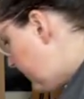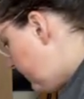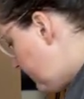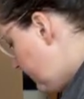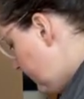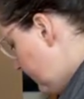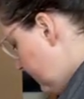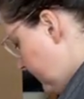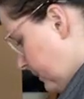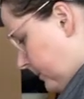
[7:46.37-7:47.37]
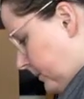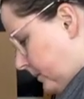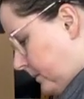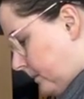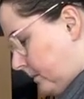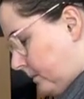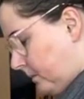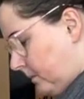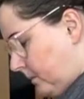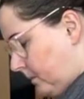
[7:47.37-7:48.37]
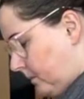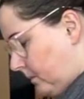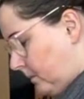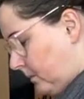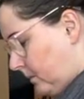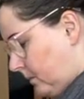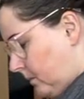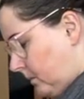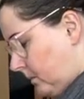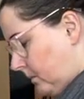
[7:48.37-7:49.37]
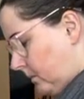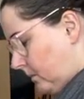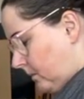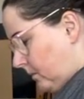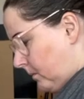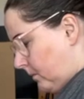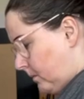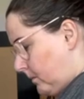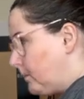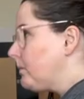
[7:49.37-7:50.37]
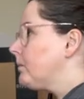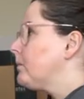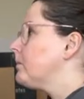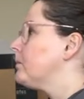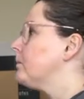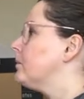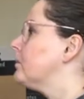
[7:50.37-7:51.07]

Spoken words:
No one is speaking in this clip.